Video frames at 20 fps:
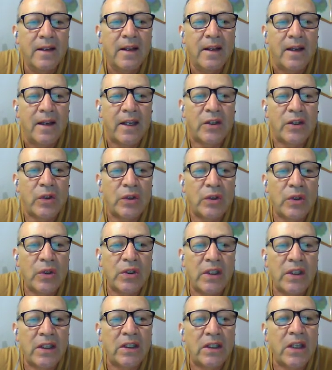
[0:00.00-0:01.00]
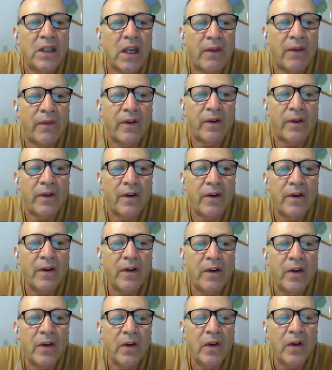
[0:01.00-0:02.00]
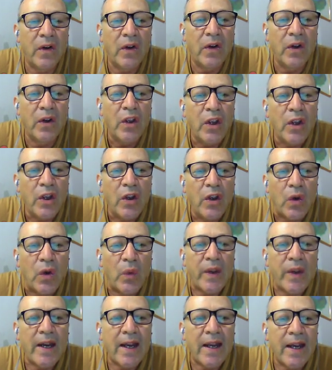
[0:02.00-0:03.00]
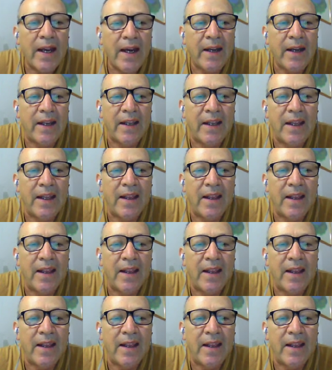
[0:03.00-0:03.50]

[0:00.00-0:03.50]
Let's go to see telephone. We are cutting